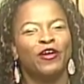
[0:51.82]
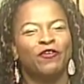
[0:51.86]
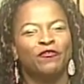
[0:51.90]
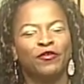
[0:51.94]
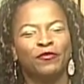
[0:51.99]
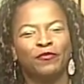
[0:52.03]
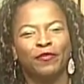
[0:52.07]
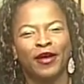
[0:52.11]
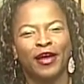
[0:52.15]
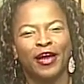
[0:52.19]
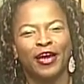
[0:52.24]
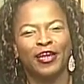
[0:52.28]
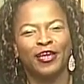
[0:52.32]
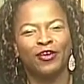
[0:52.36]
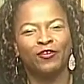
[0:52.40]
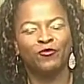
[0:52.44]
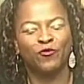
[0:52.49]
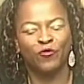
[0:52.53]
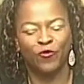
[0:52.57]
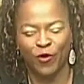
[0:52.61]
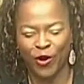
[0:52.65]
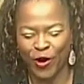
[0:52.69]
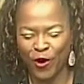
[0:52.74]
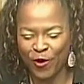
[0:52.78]
everybody.
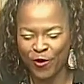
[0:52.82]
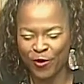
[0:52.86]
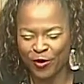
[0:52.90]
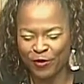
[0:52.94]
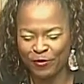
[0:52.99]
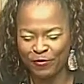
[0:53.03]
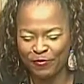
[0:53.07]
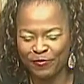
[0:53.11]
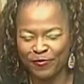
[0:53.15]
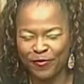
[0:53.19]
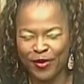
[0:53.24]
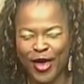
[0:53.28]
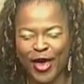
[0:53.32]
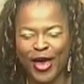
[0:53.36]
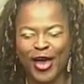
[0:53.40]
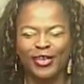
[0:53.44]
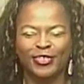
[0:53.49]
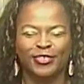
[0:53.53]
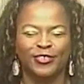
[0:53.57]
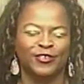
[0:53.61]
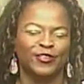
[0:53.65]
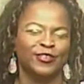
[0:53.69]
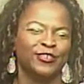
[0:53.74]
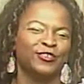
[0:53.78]
Welcome back
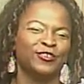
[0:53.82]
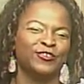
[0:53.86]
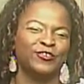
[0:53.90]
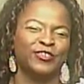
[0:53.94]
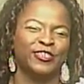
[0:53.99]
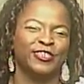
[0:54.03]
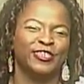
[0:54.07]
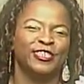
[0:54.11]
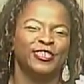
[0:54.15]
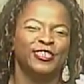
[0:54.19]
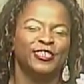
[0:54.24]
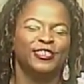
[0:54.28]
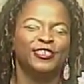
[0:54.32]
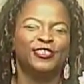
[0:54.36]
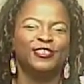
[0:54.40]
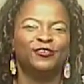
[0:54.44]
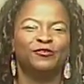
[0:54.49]
to the Trinese